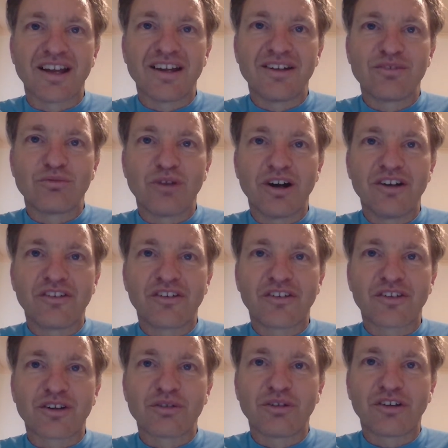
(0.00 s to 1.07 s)
and raises
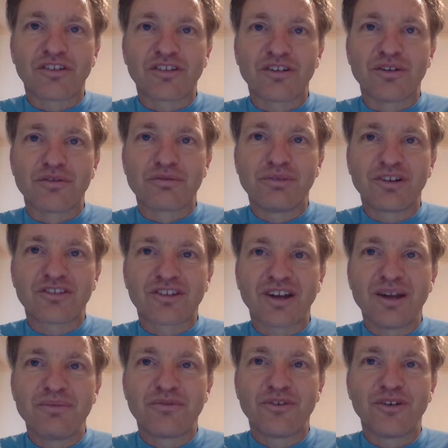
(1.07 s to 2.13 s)
the question of which
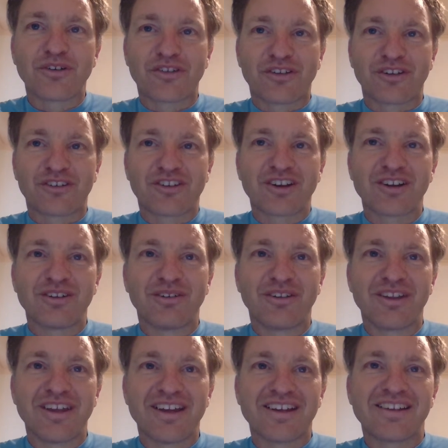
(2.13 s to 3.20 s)
came first, the chicken or
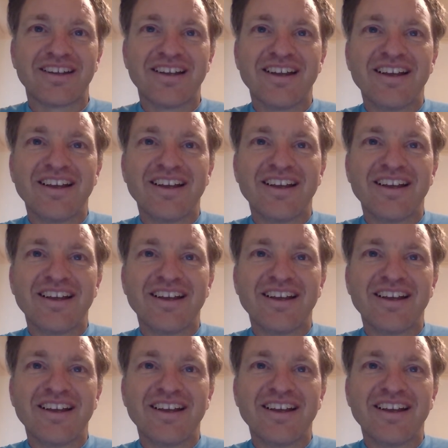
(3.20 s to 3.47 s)
the egg,